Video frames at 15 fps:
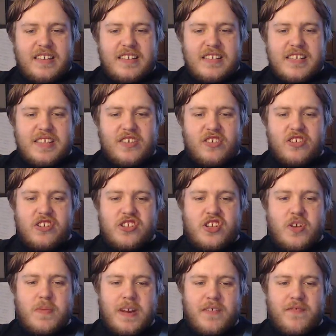See, there are just
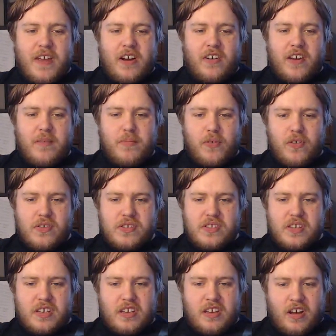too many variables
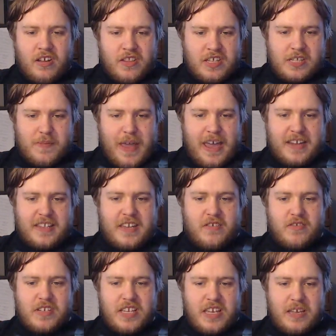on the
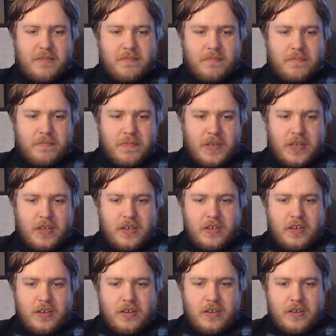SmackDown team,
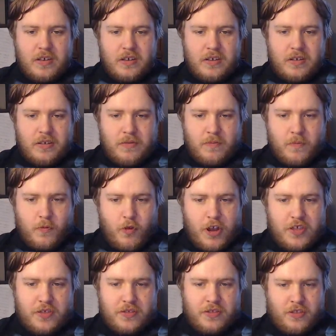
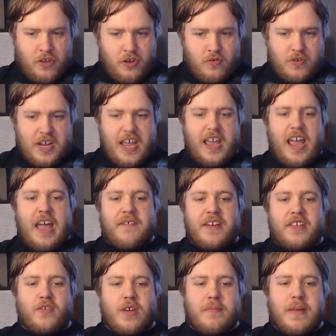with New Day
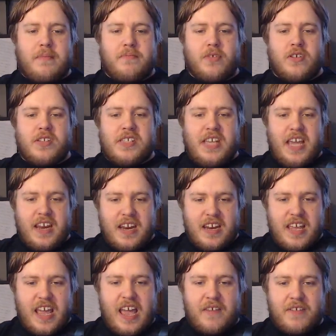having 3 members,
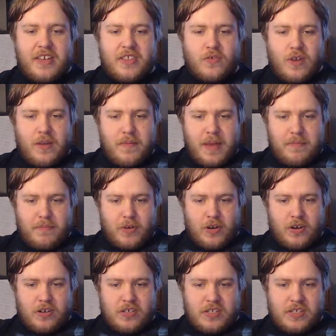Sanity having 3
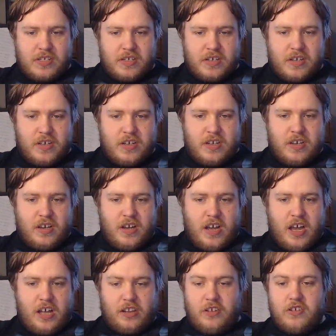members,
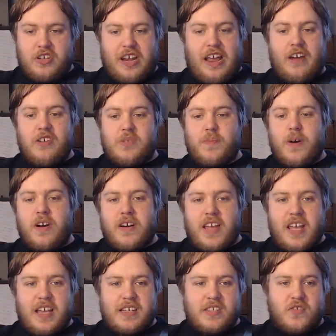Lucha House Party
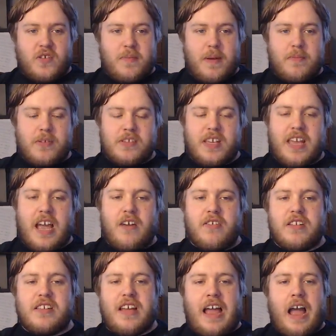has 3 members. Like,
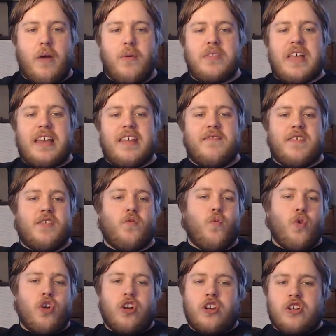how would that even
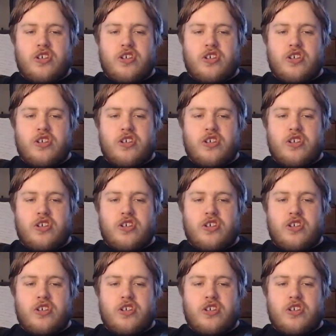work?